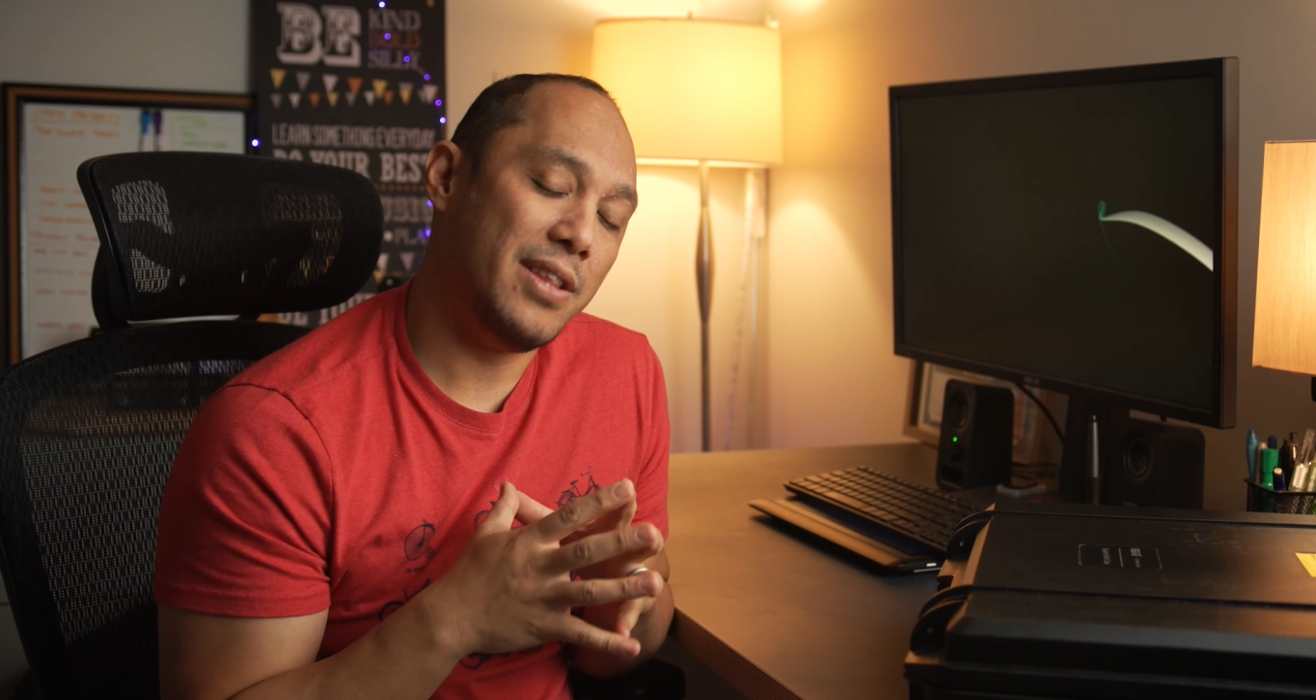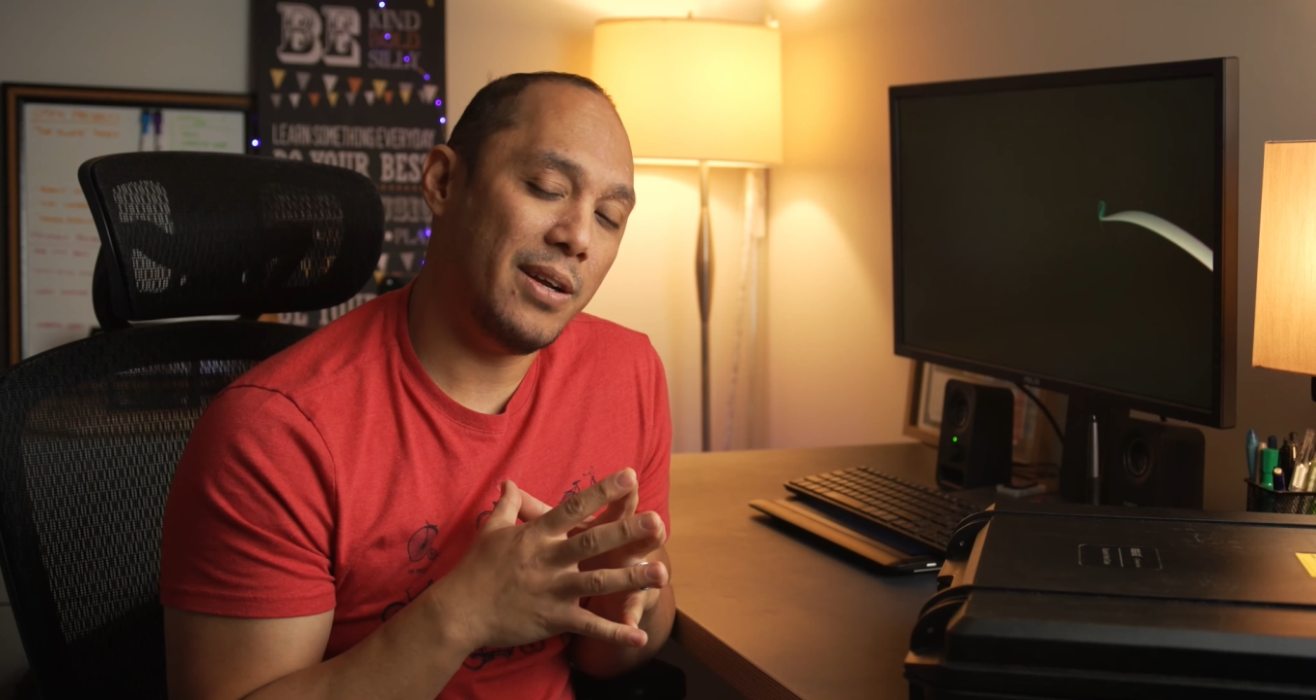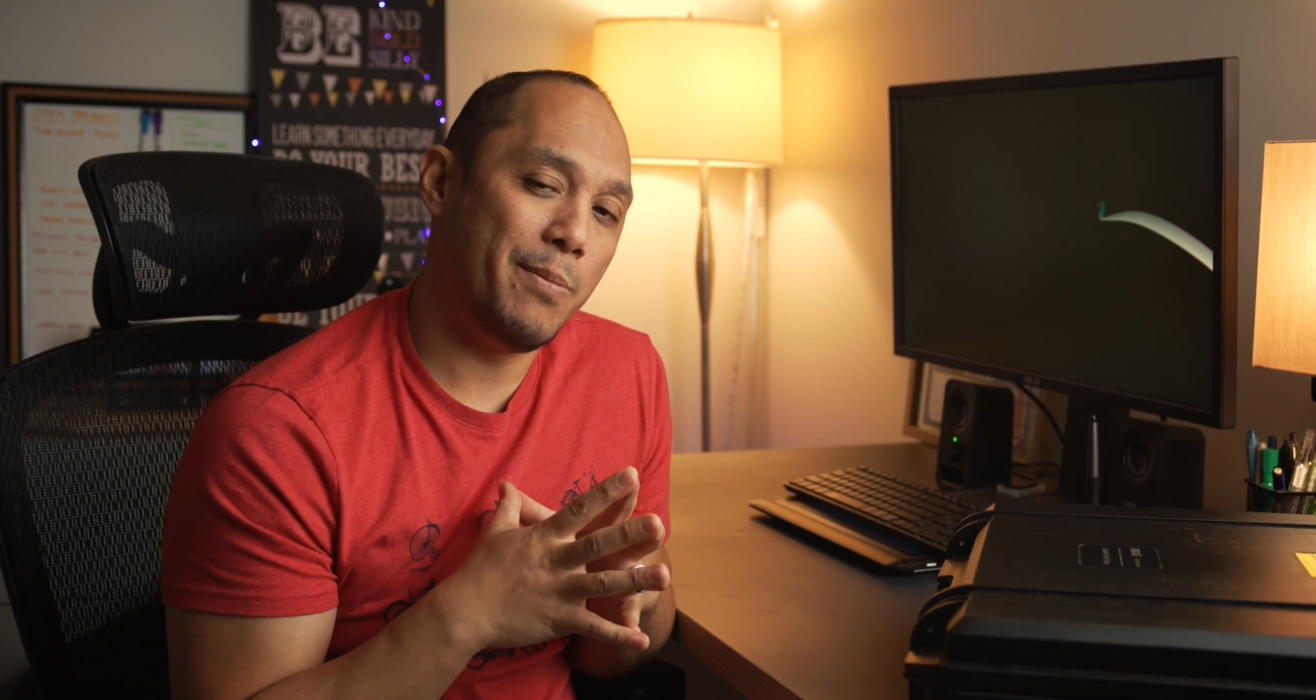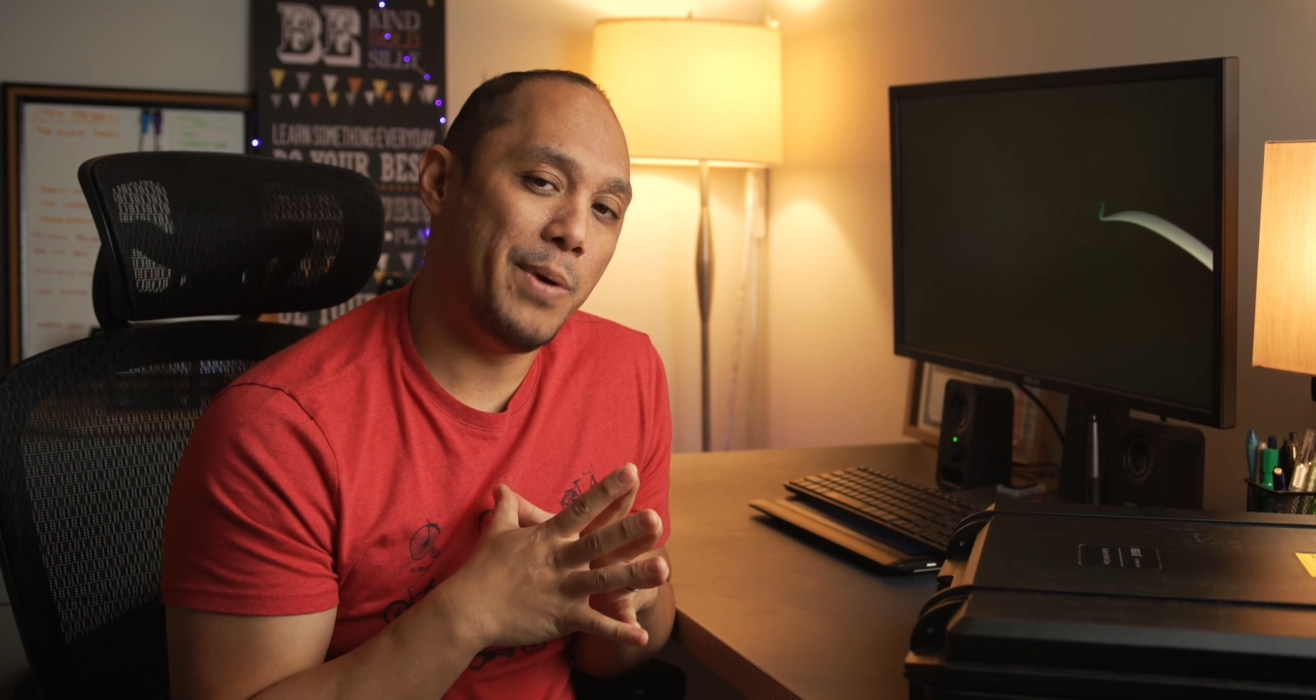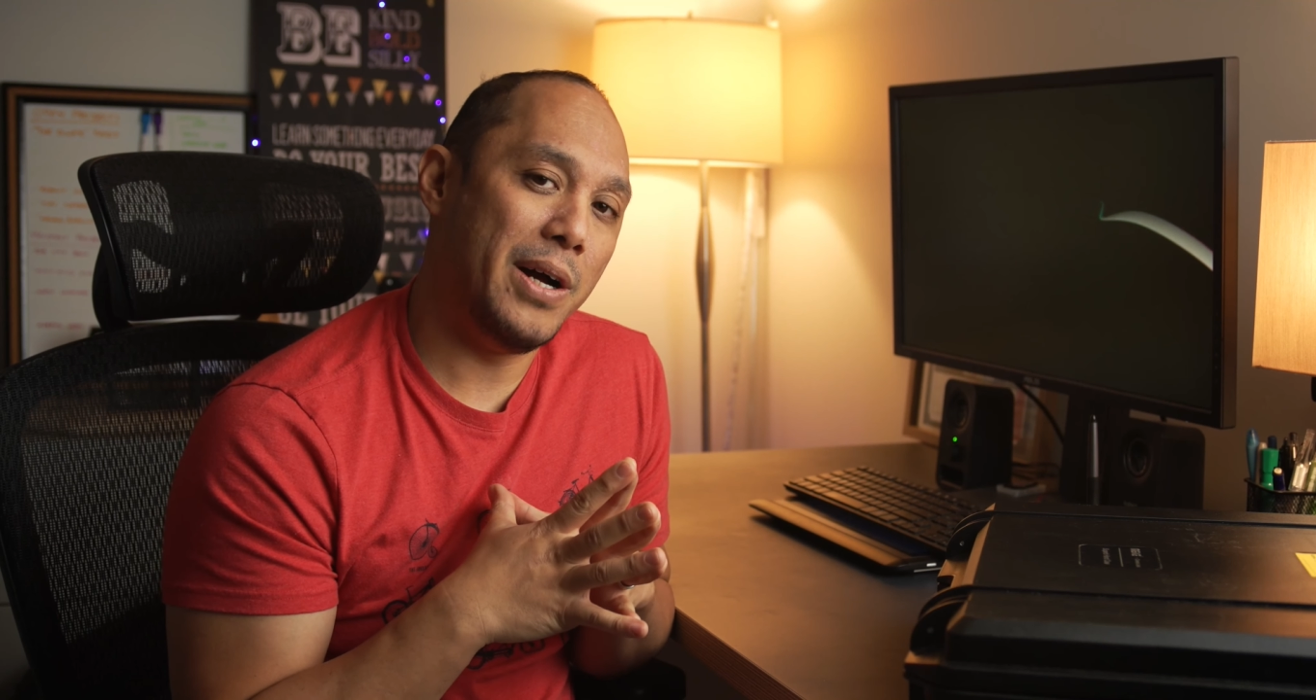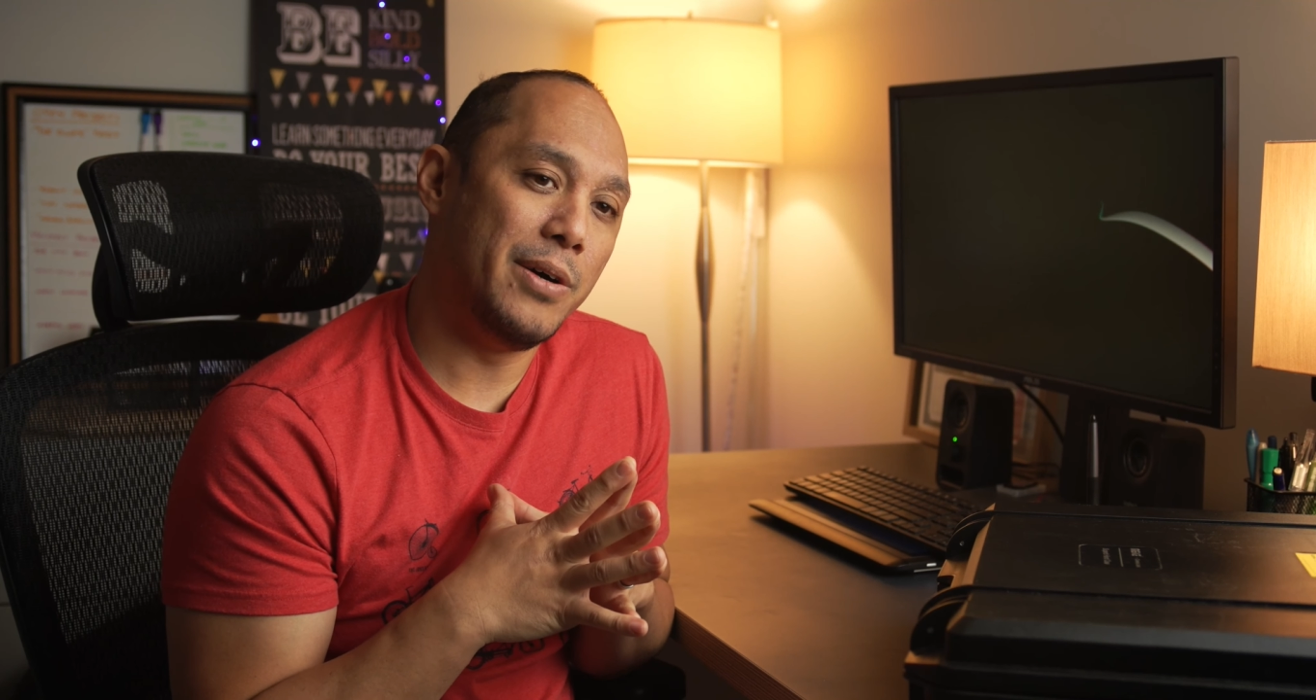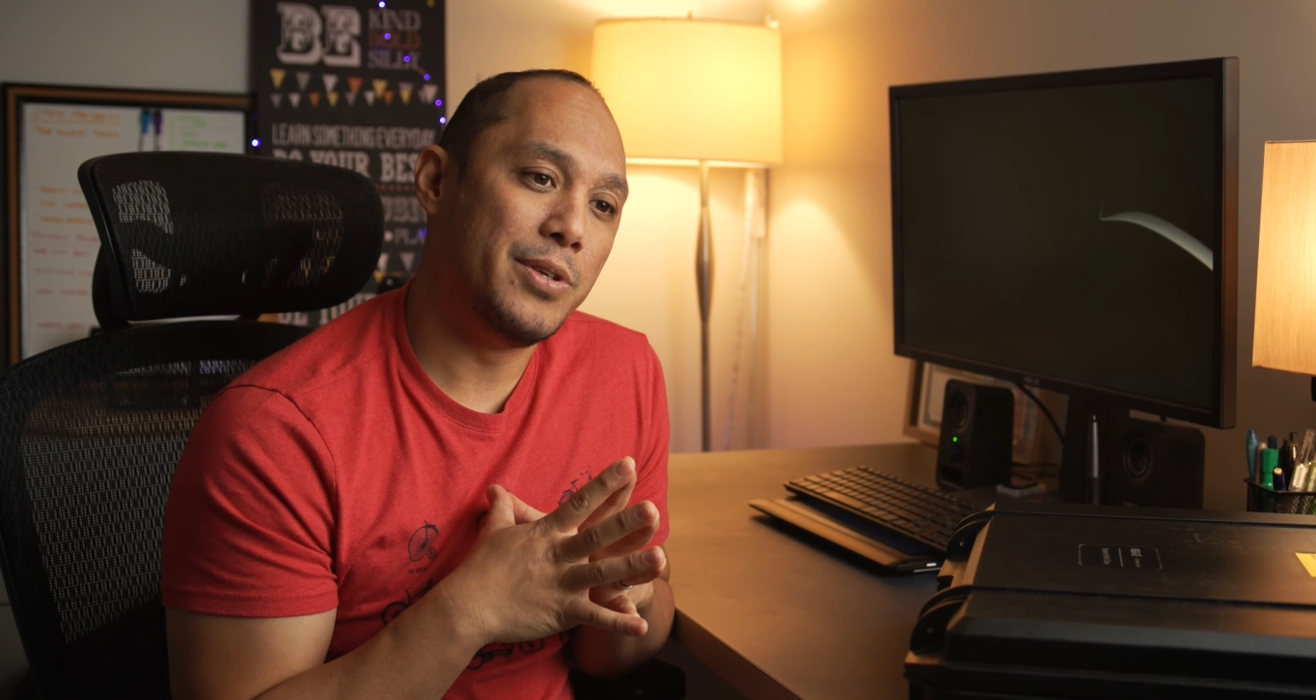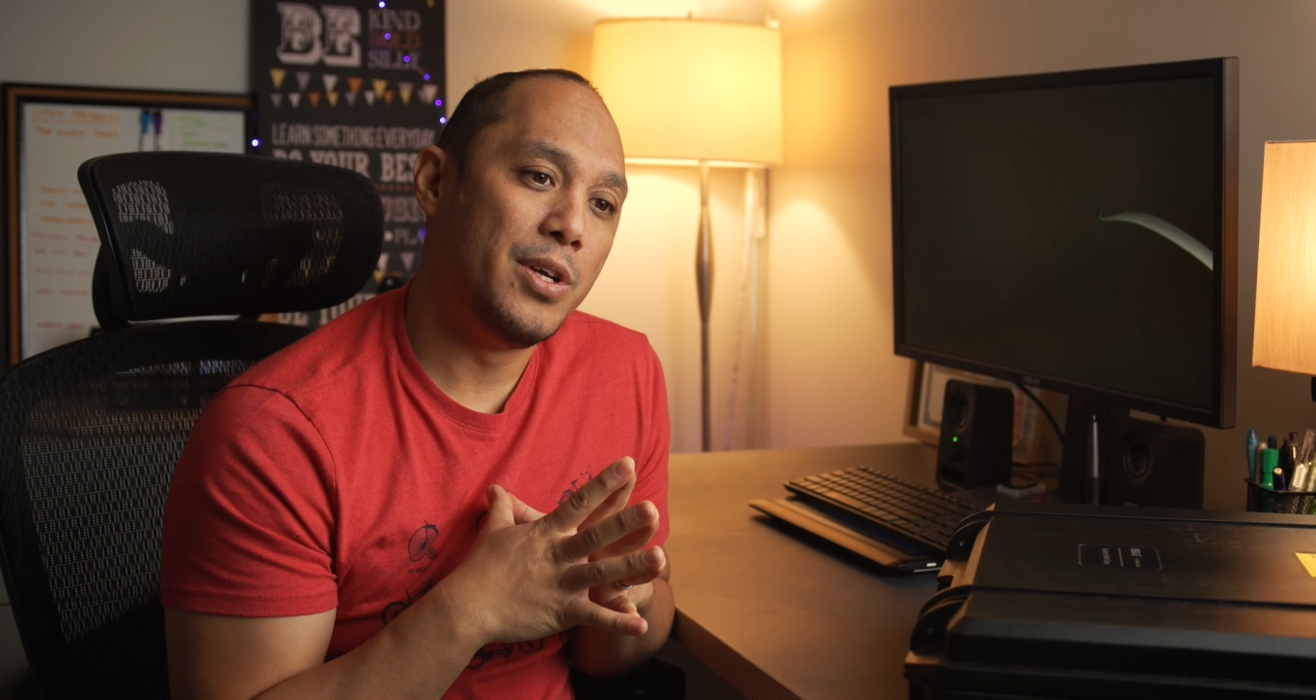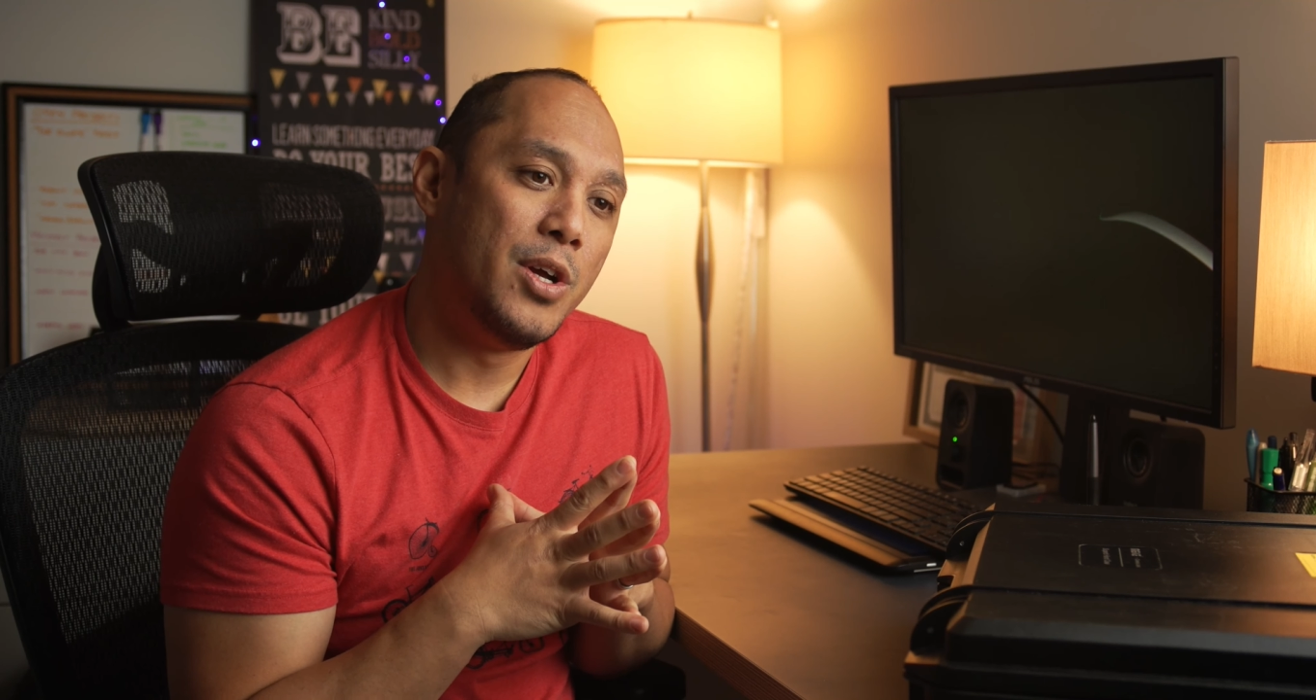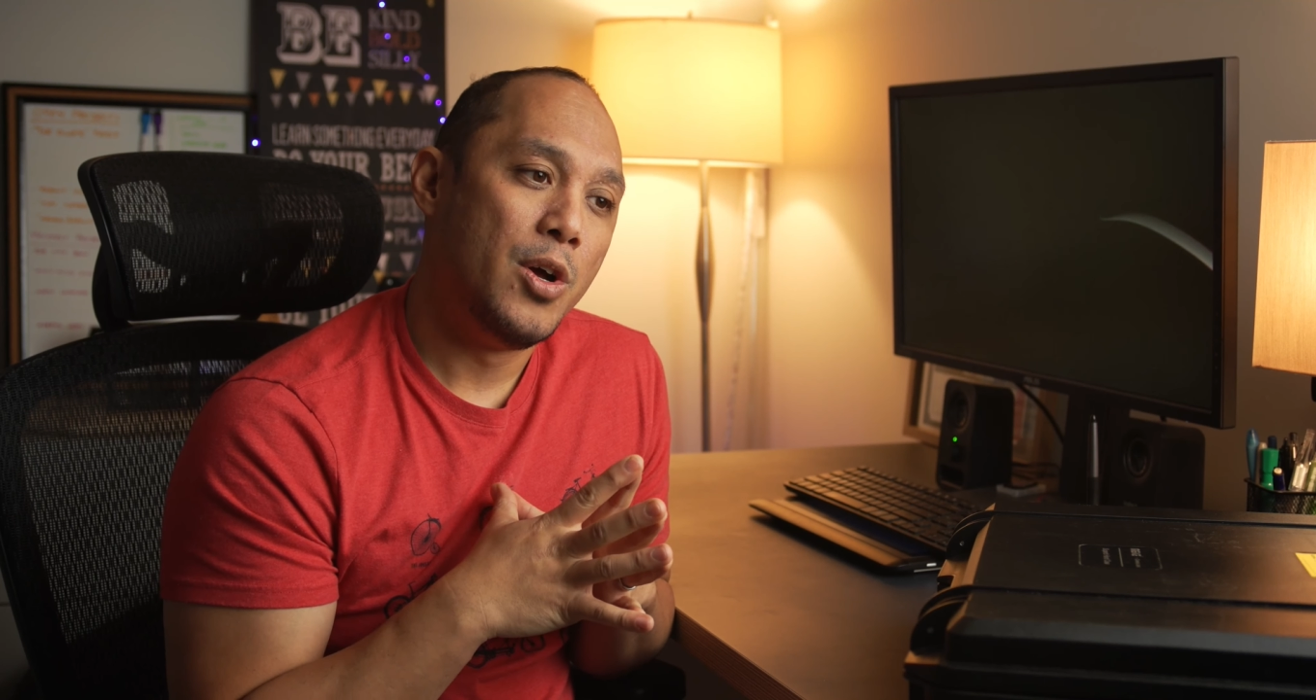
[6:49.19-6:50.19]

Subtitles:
think about